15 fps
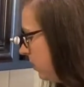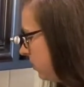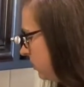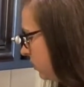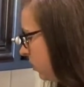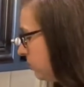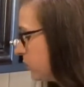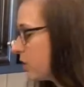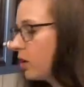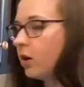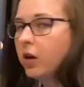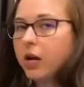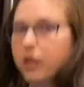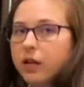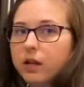So I'm just going to
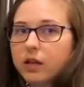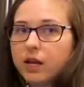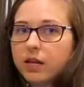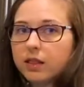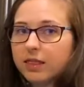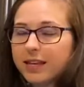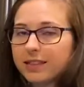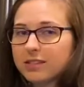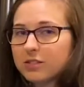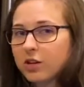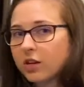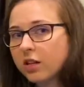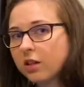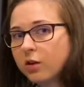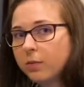go ahead, let this cook
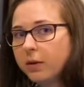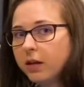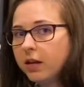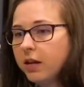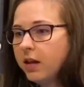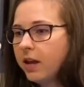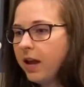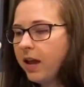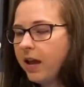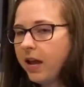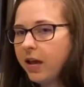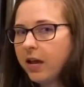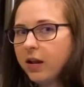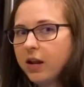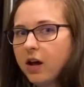a little bit,
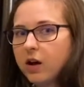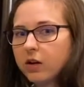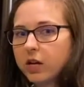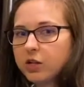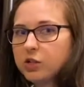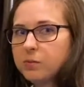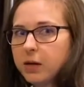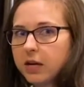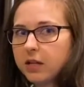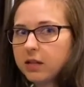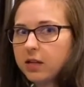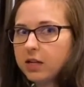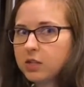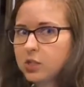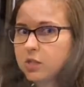and I'll catch you back in the
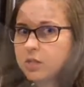next.